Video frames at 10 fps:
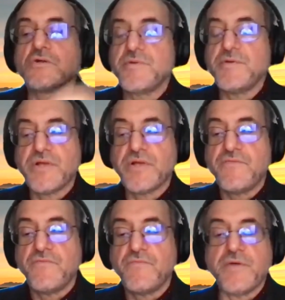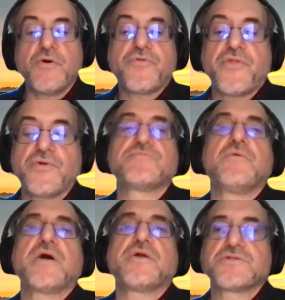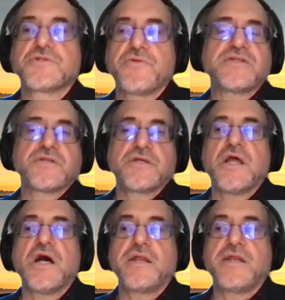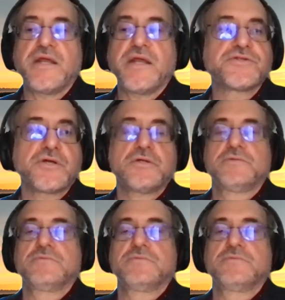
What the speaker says: role to be played by both of those models. So that's a non-answer.